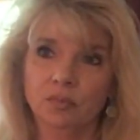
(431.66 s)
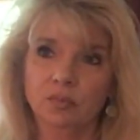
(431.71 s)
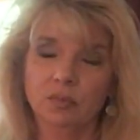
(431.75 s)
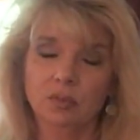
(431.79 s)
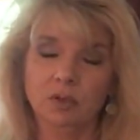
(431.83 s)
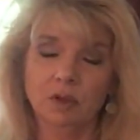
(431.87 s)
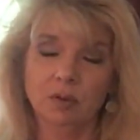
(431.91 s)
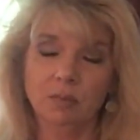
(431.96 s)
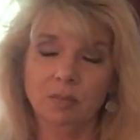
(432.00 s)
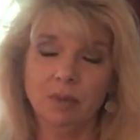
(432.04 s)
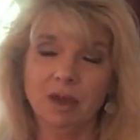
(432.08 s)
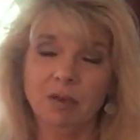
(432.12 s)

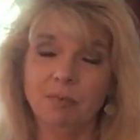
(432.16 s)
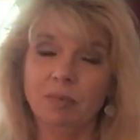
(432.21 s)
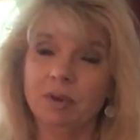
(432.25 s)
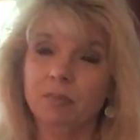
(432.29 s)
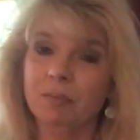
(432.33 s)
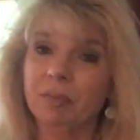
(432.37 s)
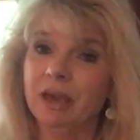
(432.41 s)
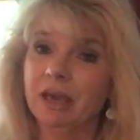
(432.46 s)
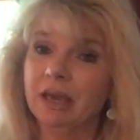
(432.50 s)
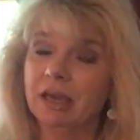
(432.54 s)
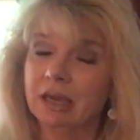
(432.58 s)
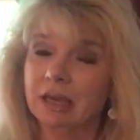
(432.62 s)
they may be
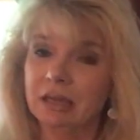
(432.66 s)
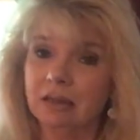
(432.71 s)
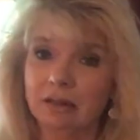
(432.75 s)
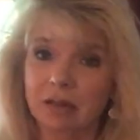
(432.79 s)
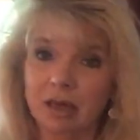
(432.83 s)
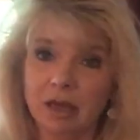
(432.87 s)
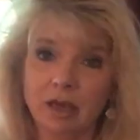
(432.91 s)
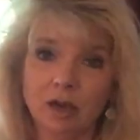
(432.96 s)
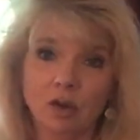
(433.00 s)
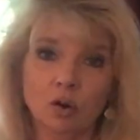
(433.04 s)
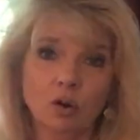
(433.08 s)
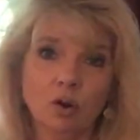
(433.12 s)
making
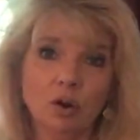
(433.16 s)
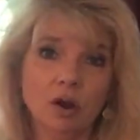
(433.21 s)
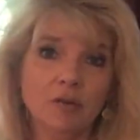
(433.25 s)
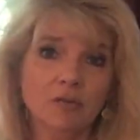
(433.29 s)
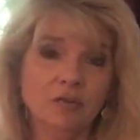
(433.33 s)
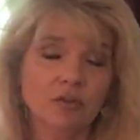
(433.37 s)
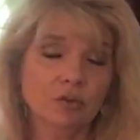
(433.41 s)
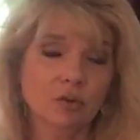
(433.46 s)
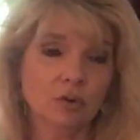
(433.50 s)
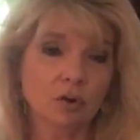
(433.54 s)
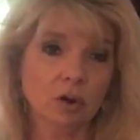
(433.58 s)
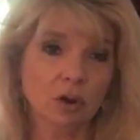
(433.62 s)

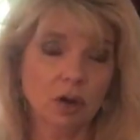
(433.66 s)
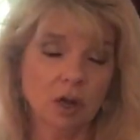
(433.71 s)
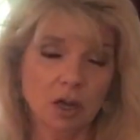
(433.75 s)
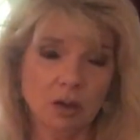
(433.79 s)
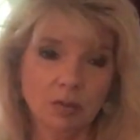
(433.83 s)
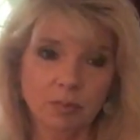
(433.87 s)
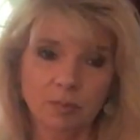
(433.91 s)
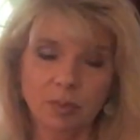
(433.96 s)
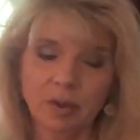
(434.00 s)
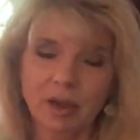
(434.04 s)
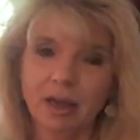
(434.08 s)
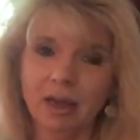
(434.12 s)
layoffs or
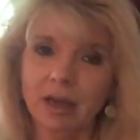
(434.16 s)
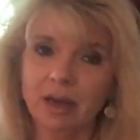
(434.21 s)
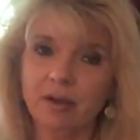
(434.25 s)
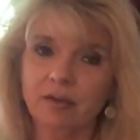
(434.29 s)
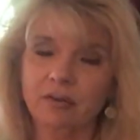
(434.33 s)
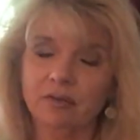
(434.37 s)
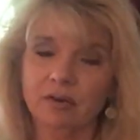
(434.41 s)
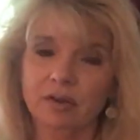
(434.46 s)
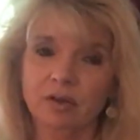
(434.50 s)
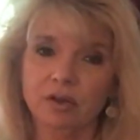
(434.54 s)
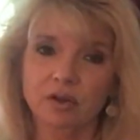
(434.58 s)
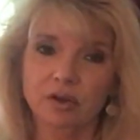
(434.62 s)

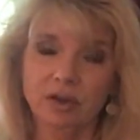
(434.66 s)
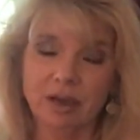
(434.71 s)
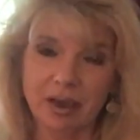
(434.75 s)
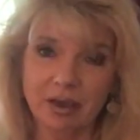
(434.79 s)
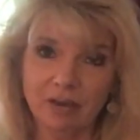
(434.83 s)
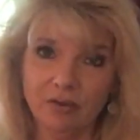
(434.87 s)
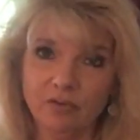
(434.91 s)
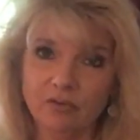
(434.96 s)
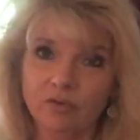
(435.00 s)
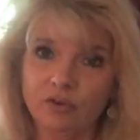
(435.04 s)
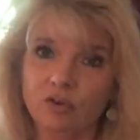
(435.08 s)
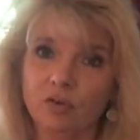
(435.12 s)
cutbacks, and
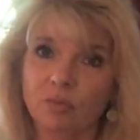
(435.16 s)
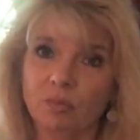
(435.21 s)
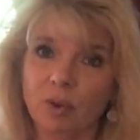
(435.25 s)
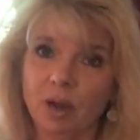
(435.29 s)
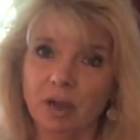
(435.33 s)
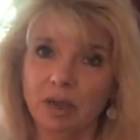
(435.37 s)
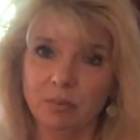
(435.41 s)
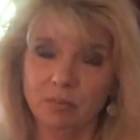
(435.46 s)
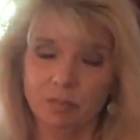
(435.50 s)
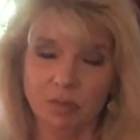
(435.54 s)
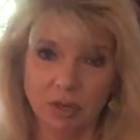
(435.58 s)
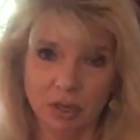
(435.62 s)
yes, you
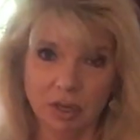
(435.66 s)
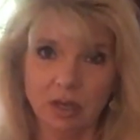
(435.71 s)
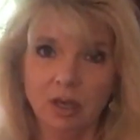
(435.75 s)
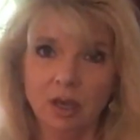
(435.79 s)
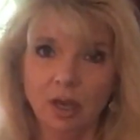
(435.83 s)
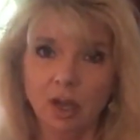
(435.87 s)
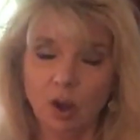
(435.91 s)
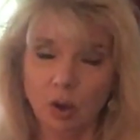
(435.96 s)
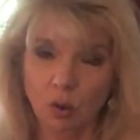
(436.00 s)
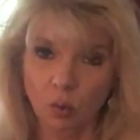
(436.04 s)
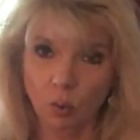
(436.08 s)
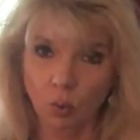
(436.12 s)
might be
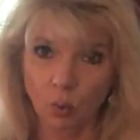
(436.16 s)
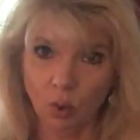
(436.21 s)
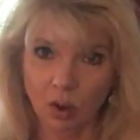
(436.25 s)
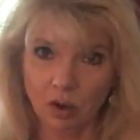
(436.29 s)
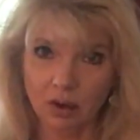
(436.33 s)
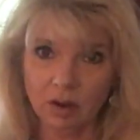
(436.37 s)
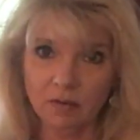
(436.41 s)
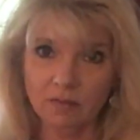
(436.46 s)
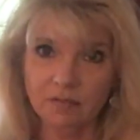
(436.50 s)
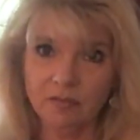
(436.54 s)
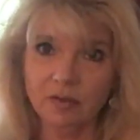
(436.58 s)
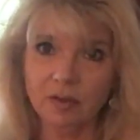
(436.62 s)

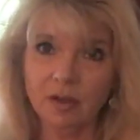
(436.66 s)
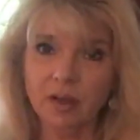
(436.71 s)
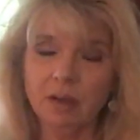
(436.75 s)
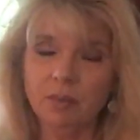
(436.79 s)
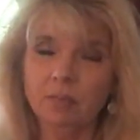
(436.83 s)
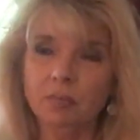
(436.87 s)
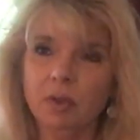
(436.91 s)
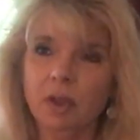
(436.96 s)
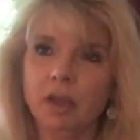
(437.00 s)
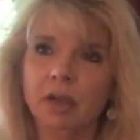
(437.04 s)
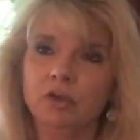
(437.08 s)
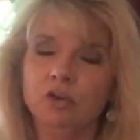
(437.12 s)
one of
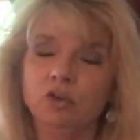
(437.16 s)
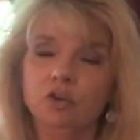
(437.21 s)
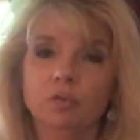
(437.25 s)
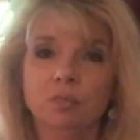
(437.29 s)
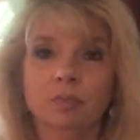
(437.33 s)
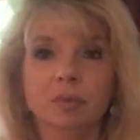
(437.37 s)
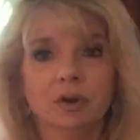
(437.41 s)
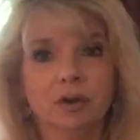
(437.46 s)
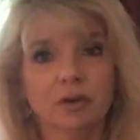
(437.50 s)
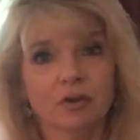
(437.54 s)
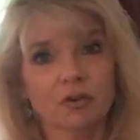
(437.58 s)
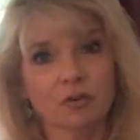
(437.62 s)
them and
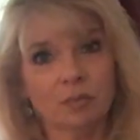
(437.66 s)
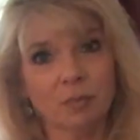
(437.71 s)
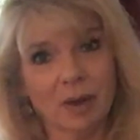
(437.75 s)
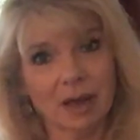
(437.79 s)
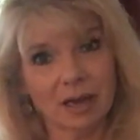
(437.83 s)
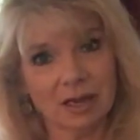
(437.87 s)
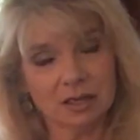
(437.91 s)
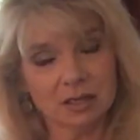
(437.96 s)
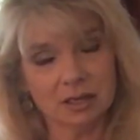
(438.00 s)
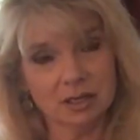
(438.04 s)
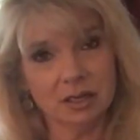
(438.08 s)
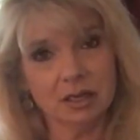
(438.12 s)
you've been
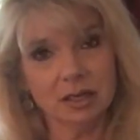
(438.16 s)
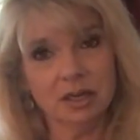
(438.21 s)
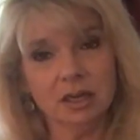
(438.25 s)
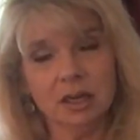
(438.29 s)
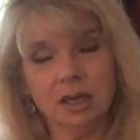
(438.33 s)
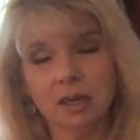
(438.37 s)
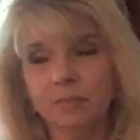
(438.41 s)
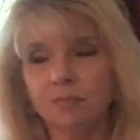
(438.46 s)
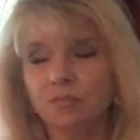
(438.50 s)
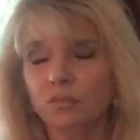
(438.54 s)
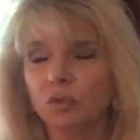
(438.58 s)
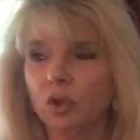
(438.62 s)
expecting
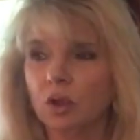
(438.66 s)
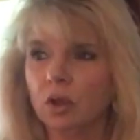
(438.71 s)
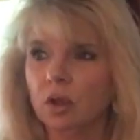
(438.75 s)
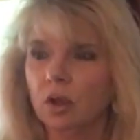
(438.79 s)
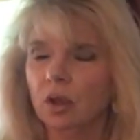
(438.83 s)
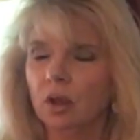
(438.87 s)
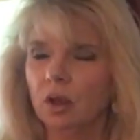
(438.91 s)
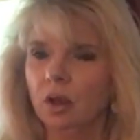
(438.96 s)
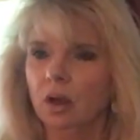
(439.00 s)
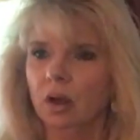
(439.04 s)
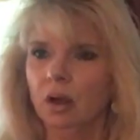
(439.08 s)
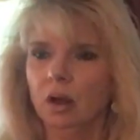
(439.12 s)
it.
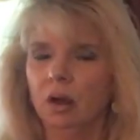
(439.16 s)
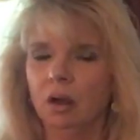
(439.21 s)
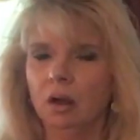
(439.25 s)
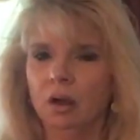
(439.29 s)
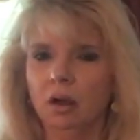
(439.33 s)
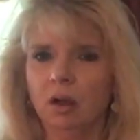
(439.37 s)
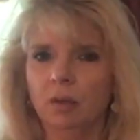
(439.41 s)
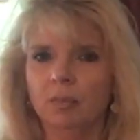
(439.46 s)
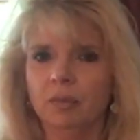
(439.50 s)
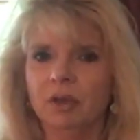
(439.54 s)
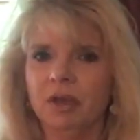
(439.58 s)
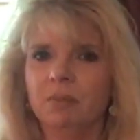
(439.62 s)

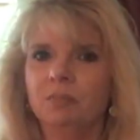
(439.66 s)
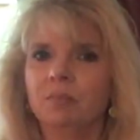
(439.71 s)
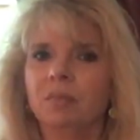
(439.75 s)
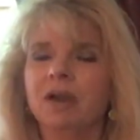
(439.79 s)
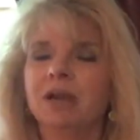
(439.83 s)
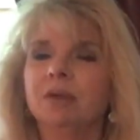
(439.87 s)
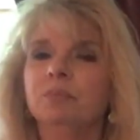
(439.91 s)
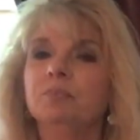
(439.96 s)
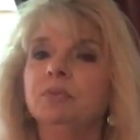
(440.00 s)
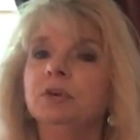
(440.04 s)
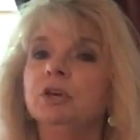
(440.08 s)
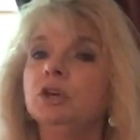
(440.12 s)
It
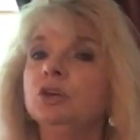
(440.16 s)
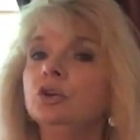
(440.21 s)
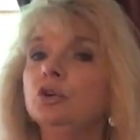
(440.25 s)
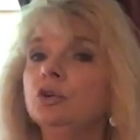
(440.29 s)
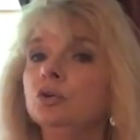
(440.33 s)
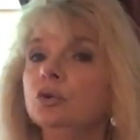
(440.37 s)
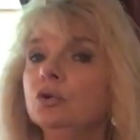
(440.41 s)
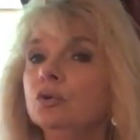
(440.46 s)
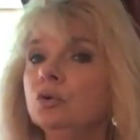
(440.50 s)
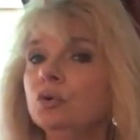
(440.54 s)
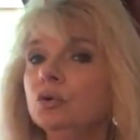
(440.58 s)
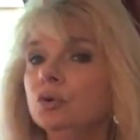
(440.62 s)
might be
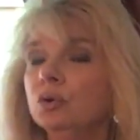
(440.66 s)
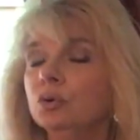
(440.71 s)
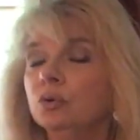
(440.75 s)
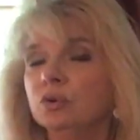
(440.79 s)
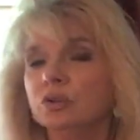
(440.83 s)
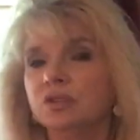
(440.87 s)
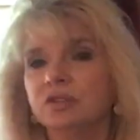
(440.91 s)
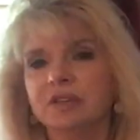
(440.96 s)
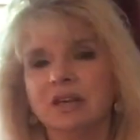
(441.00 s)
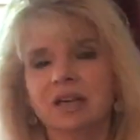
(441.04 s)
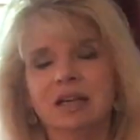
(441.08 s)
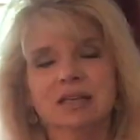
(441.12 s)
you
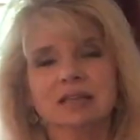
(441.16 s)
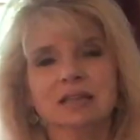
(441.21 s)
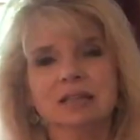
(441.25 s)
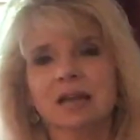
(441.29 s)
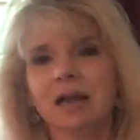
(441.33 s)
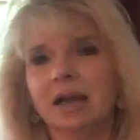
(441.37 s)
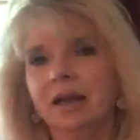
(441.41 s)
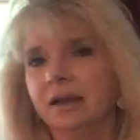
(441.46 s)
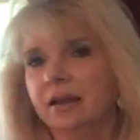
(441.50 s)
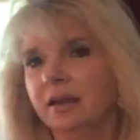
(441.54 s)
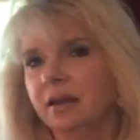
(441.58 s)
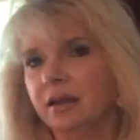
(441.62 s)
who says,
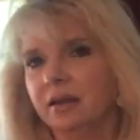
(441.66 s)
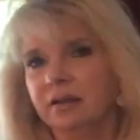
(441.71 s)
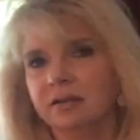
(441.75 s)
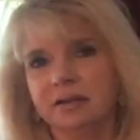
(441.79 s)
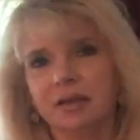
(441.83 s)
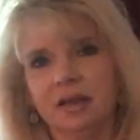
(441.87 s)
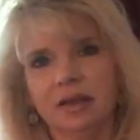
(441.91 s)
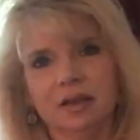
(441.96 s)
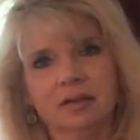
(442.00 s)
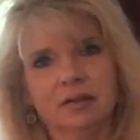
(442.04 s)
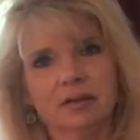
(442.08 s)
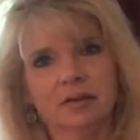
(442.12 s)
I can't
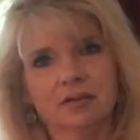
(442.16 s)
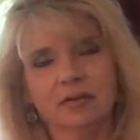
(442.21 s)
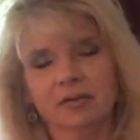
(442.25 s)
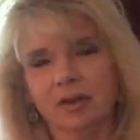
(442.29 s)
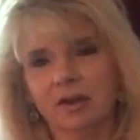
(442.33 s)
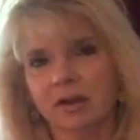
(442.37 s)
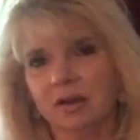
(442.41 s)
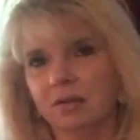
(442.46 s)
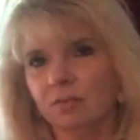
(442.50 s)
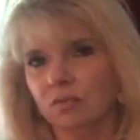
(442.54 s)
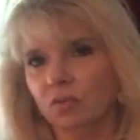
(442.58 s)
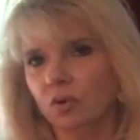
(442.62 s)
take this
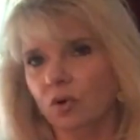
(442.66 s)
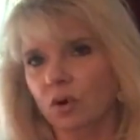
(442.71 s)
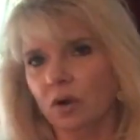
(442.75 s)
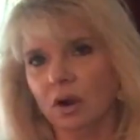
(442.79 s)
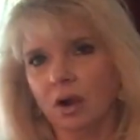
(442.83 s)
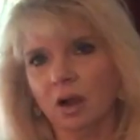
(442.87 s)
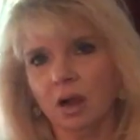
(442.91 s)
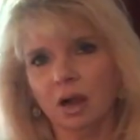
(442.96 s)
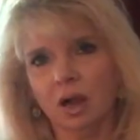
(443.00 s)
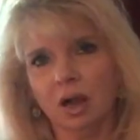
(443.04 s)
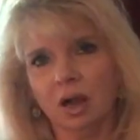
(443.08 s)
anymore.